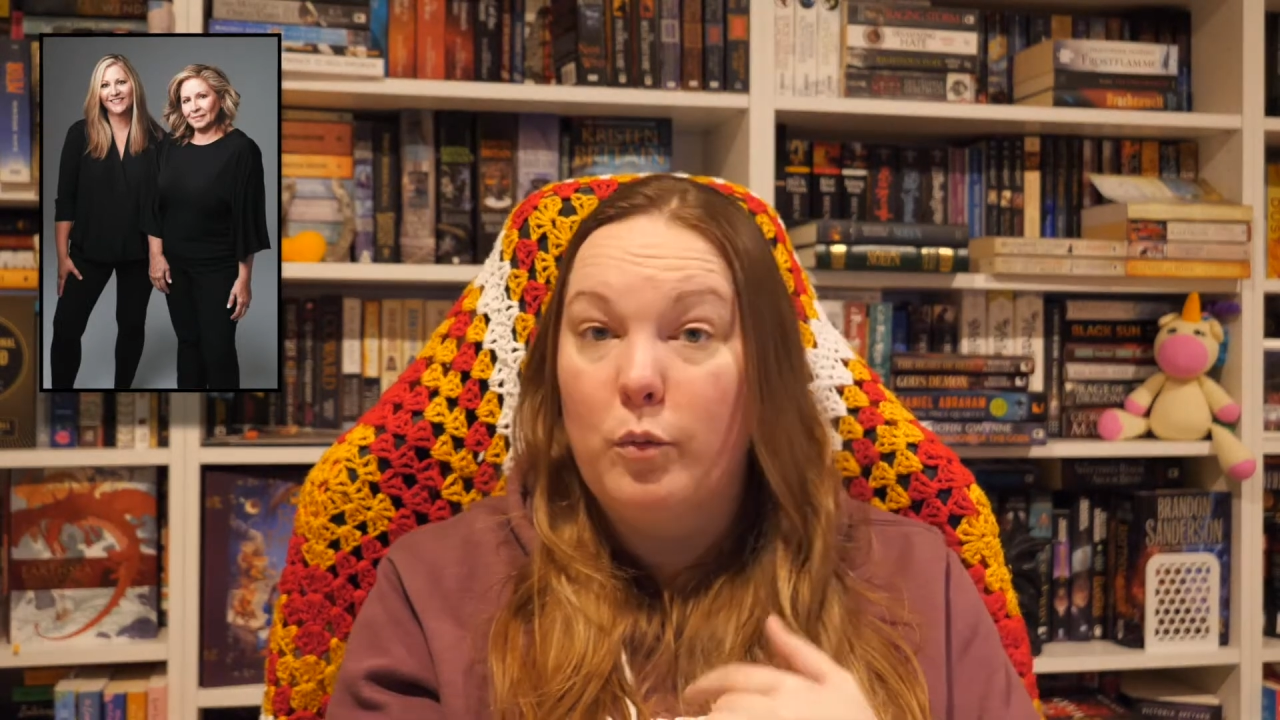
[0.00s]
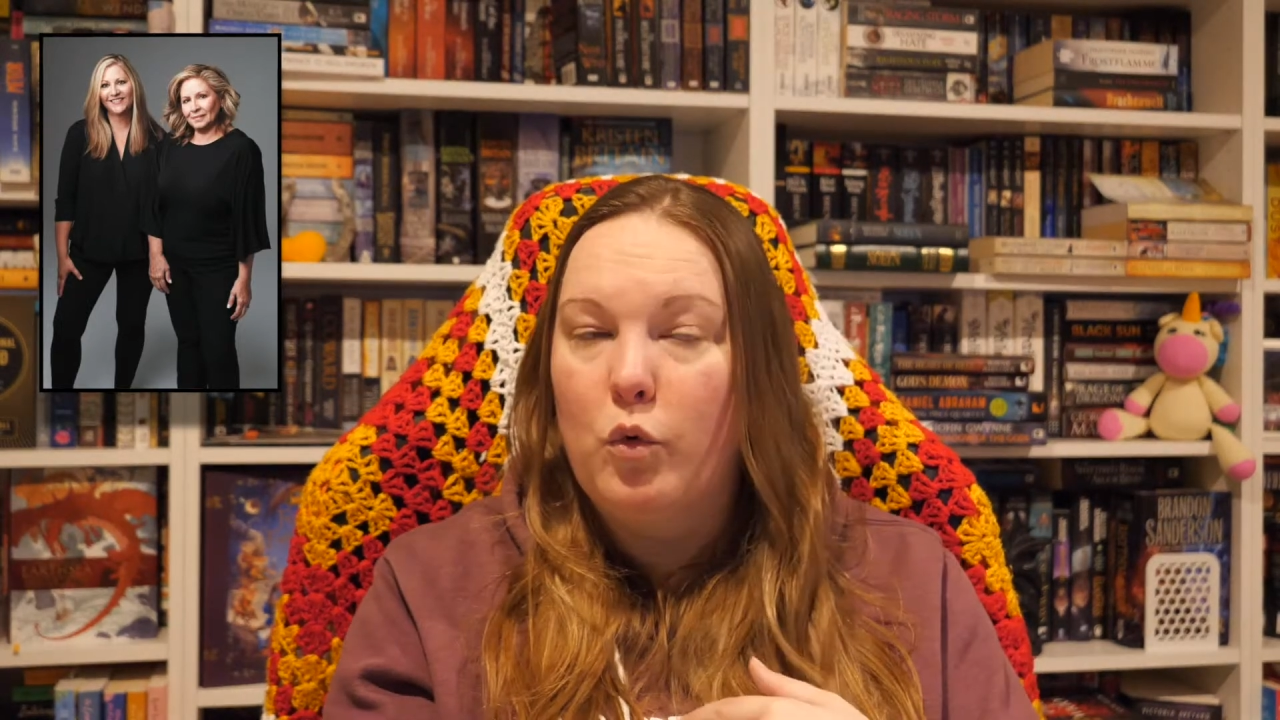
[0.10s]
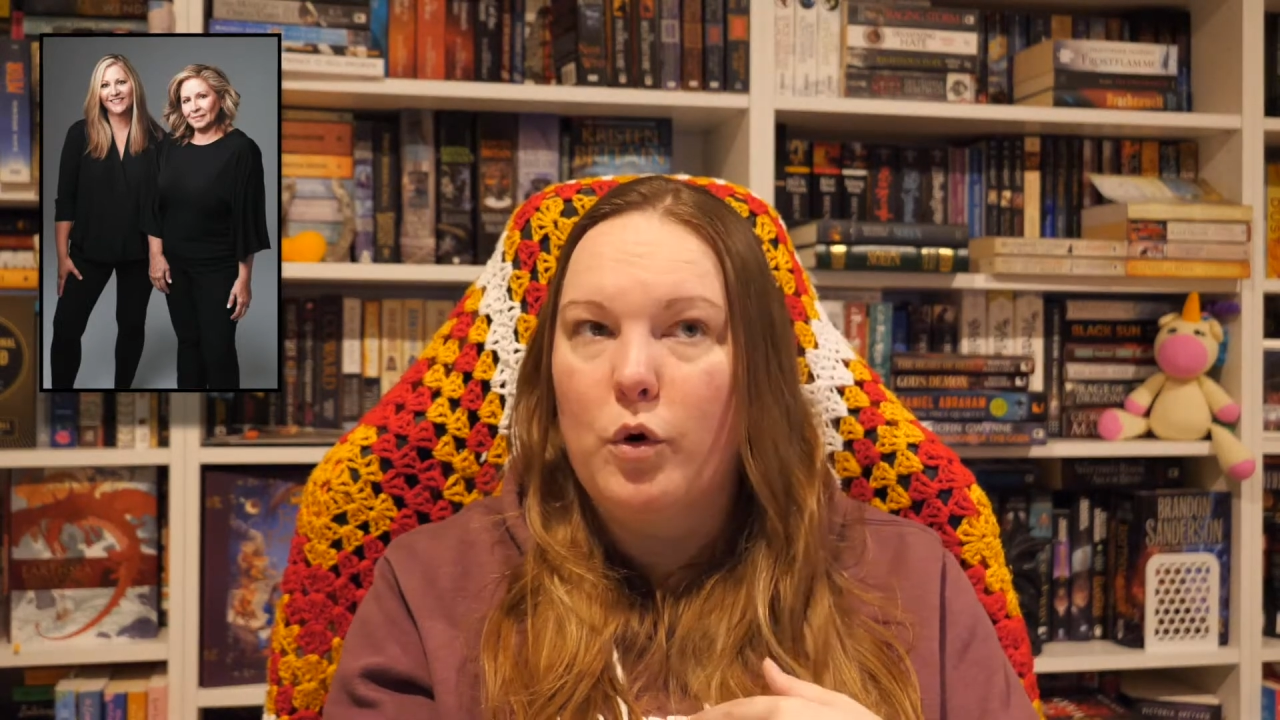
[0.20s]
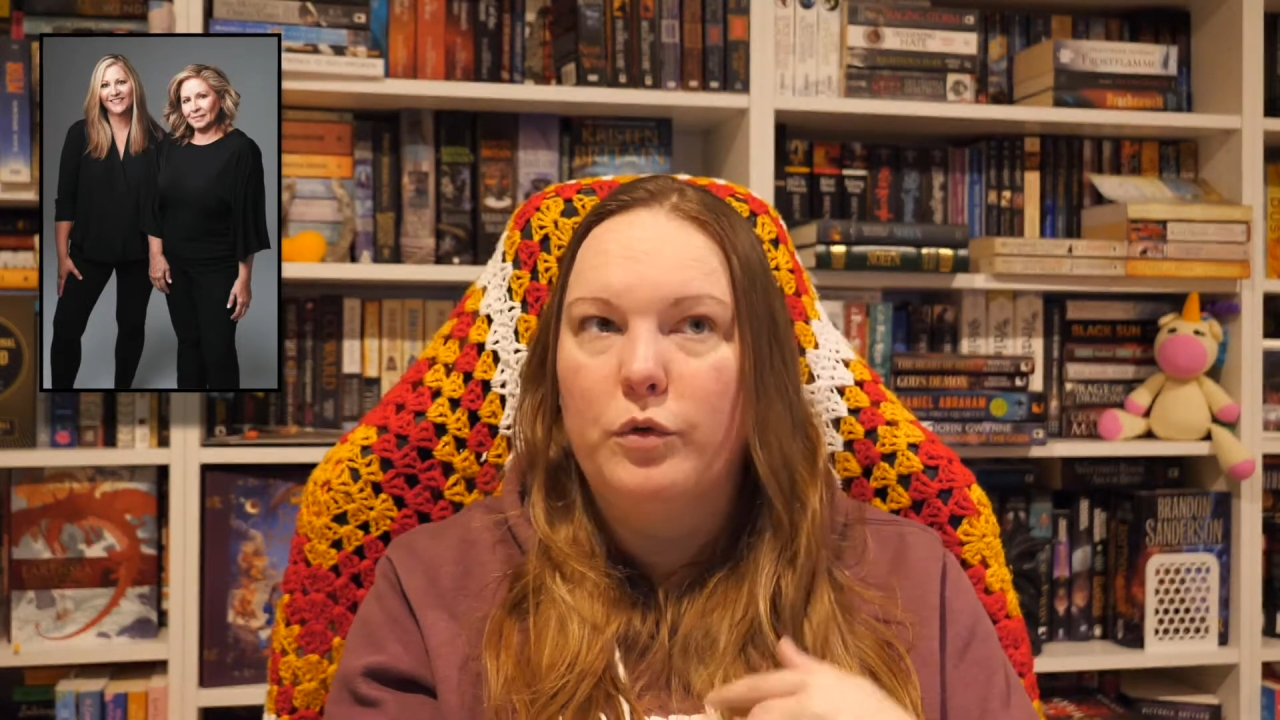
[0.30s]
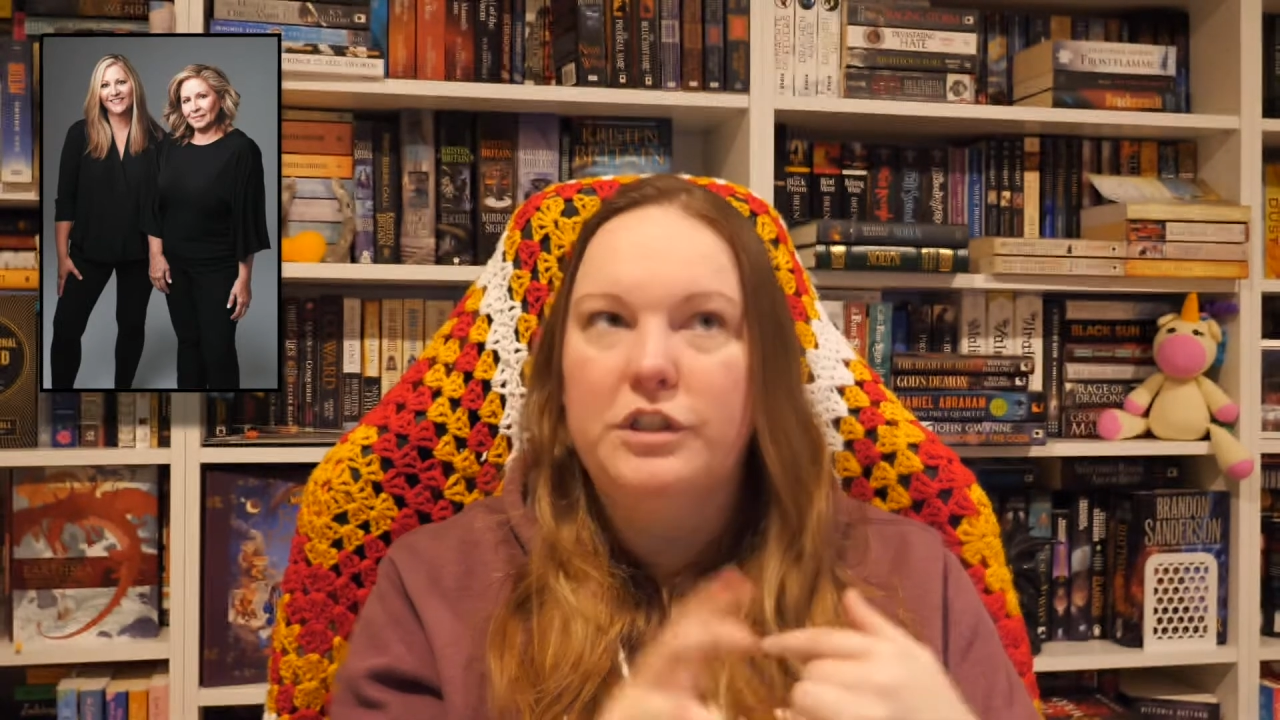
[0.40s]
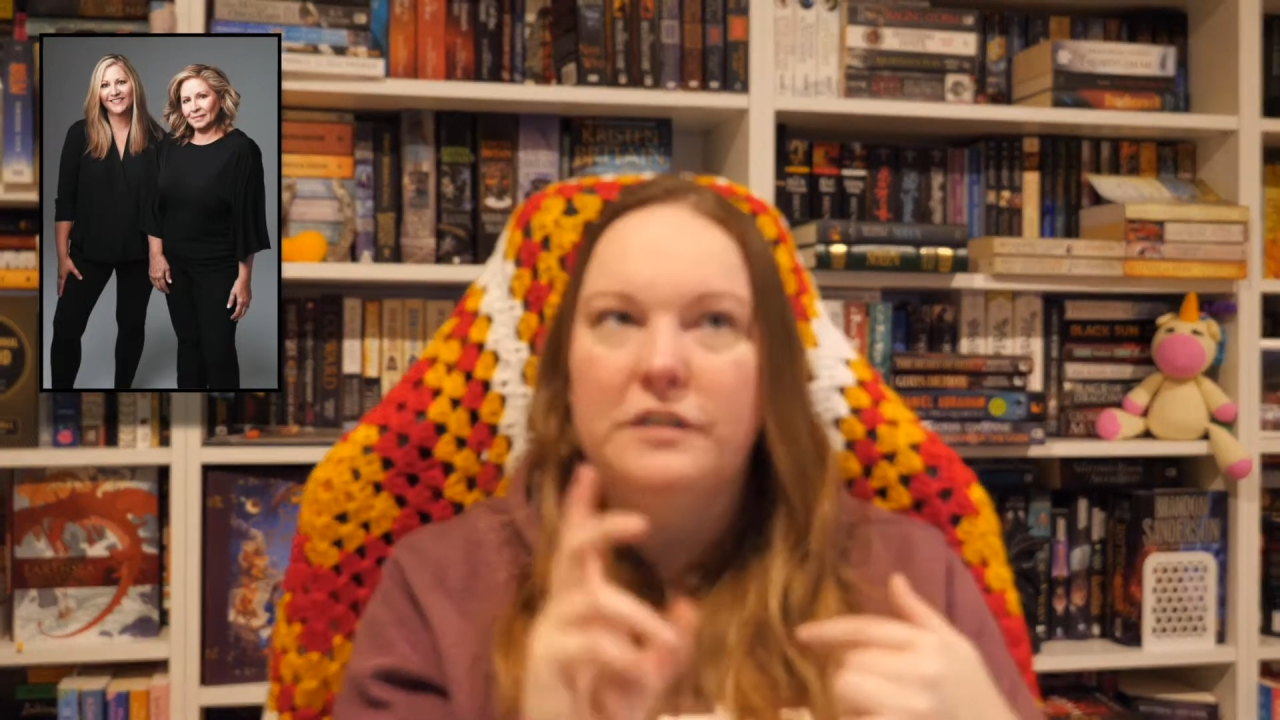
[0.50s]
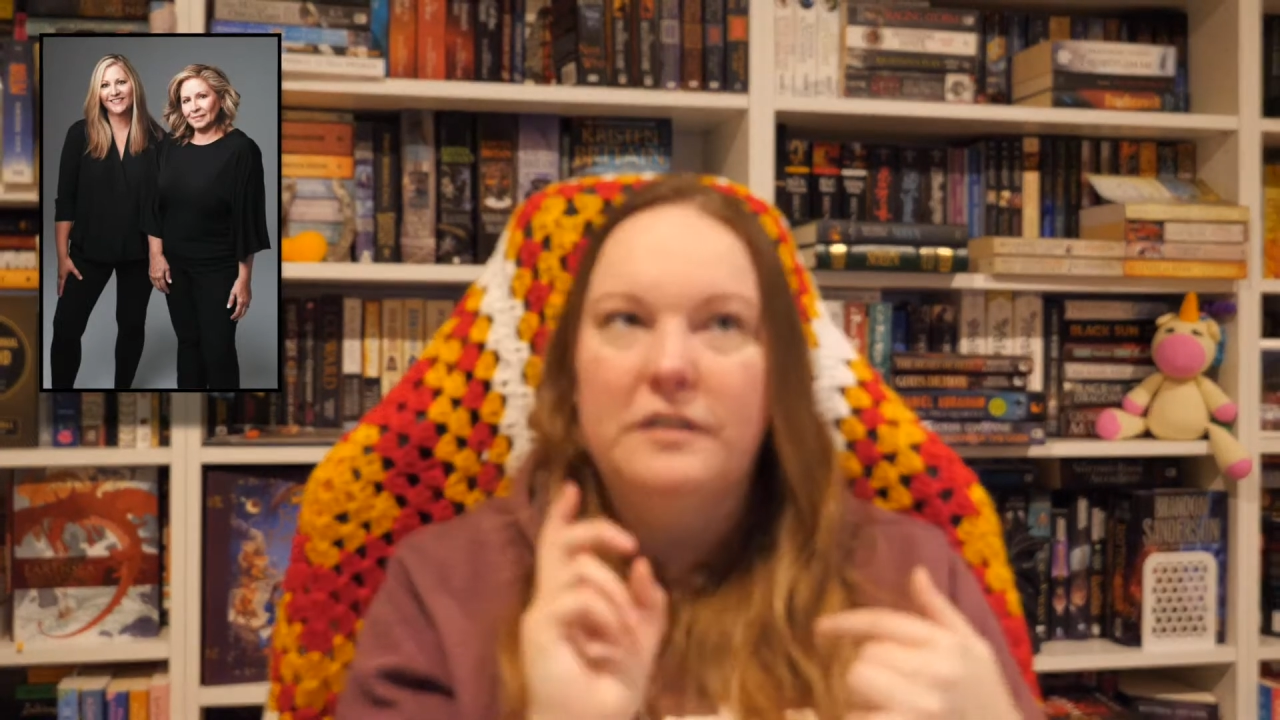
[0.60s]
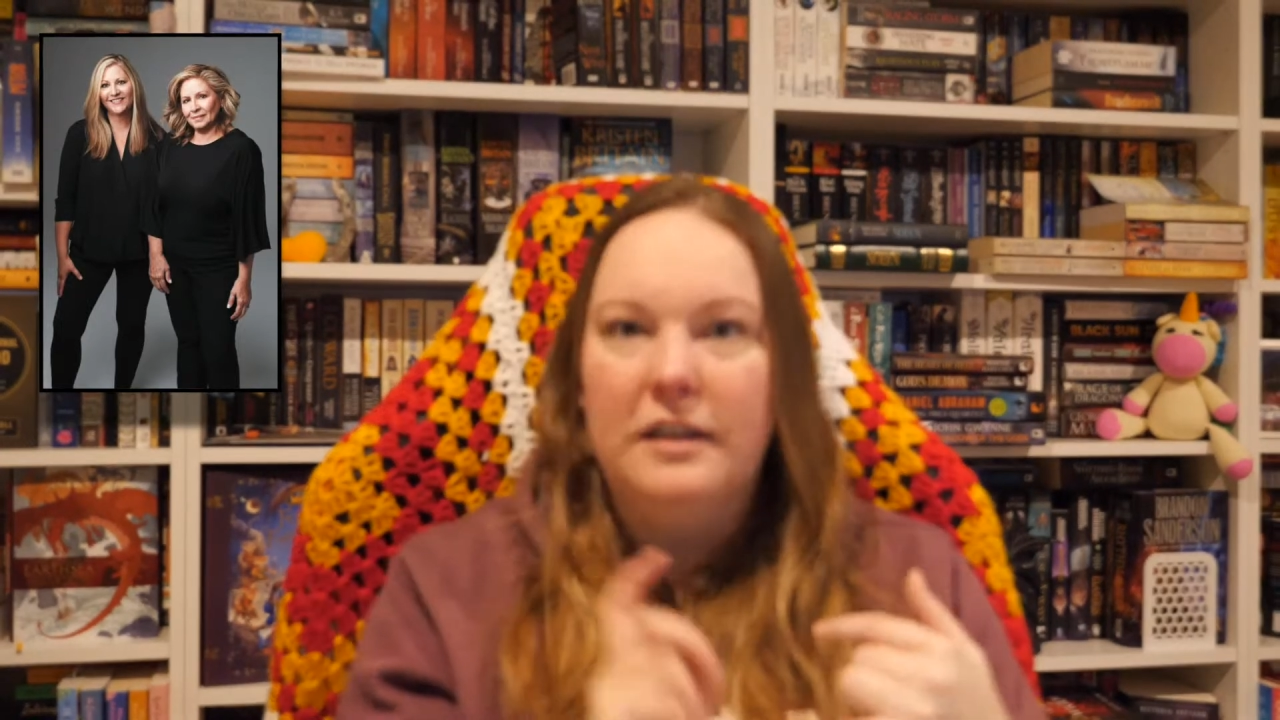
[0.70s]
more, which is The